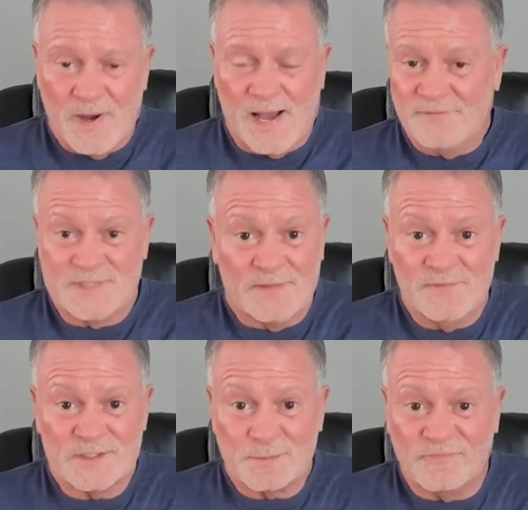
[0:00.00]
I've
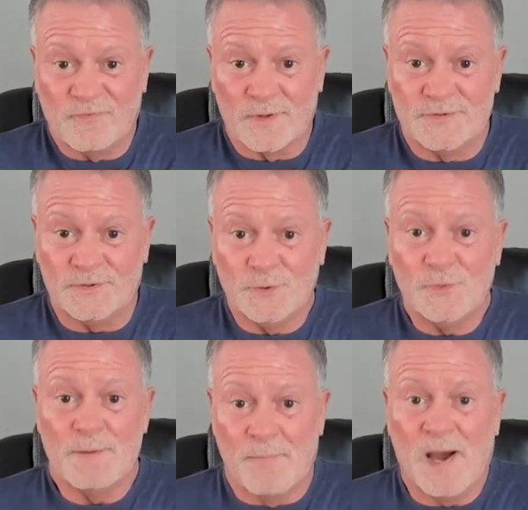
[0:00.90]
said this before
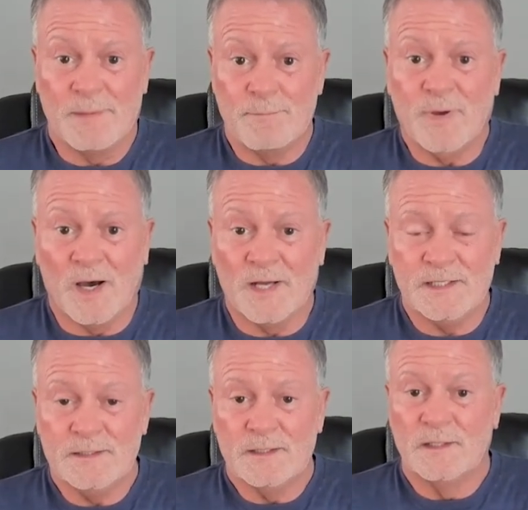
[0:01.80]
too. My
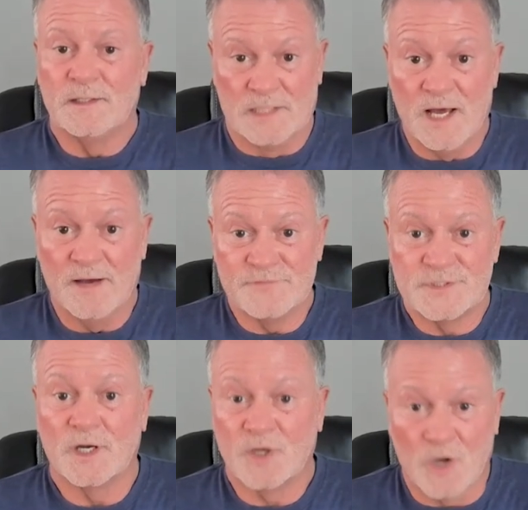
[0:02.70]
body
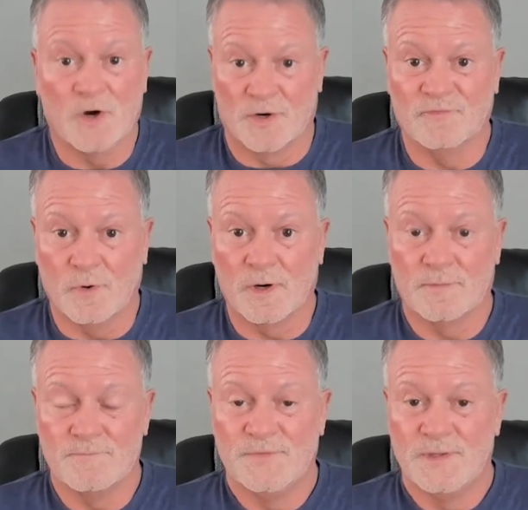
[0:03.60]
loves carnivore.
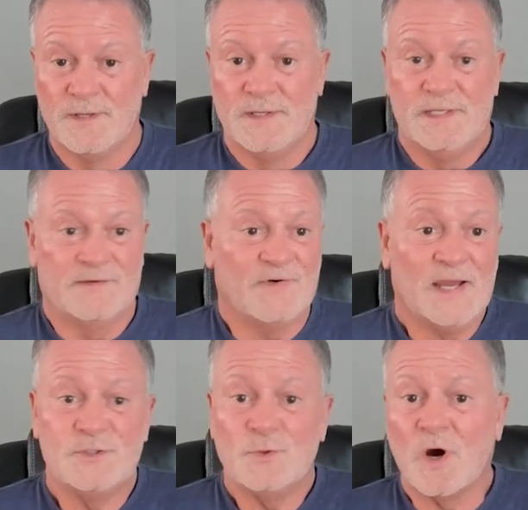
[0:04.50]
If I
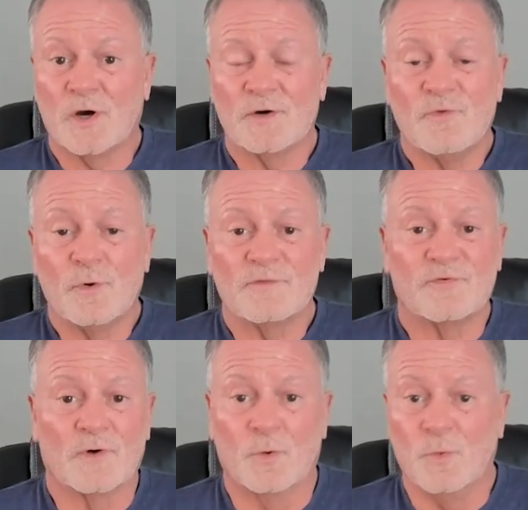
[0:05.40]
do carnivore
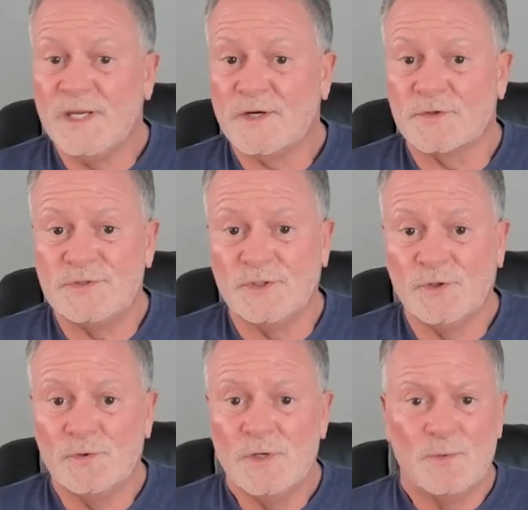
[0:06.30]
for a week or
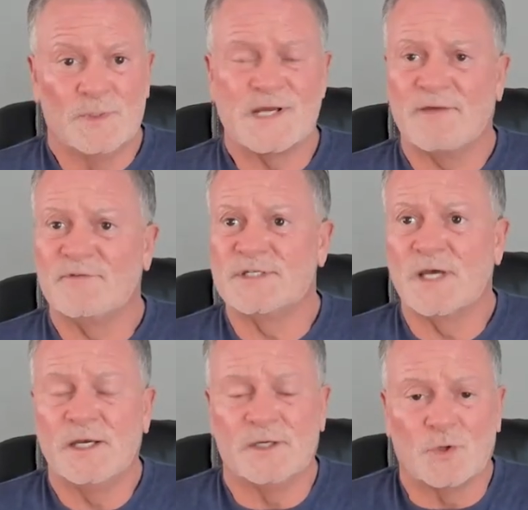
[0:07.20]
two, which I haven't
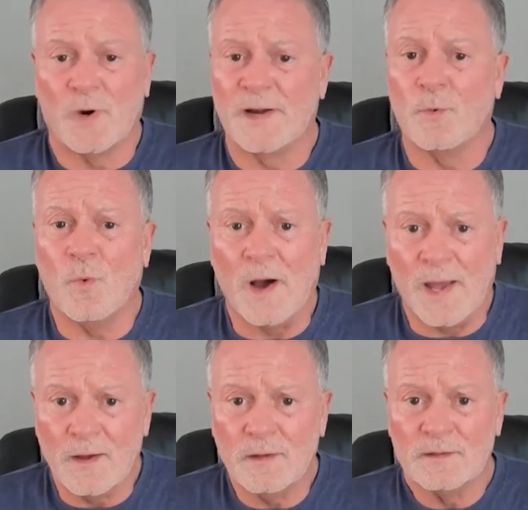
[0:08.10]
done in quite a
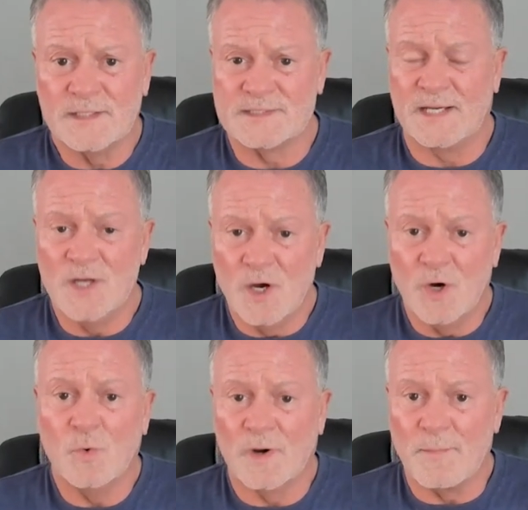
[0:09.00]
while because I
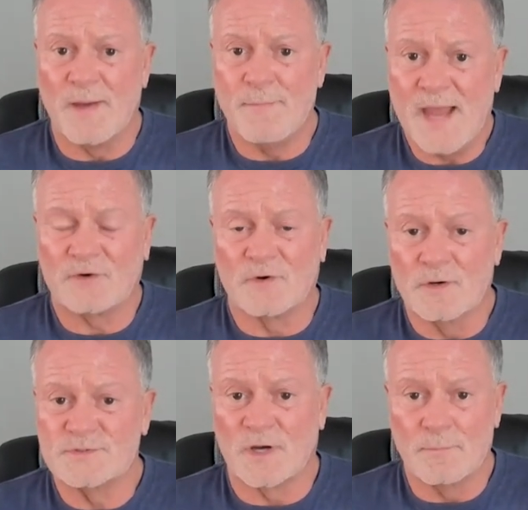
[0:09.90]
know where my
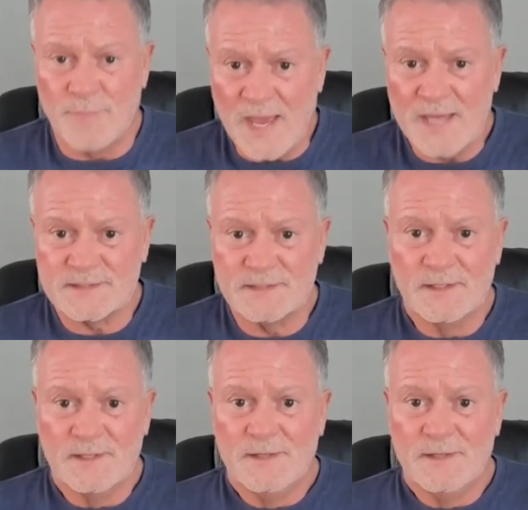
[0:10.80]
macros are best.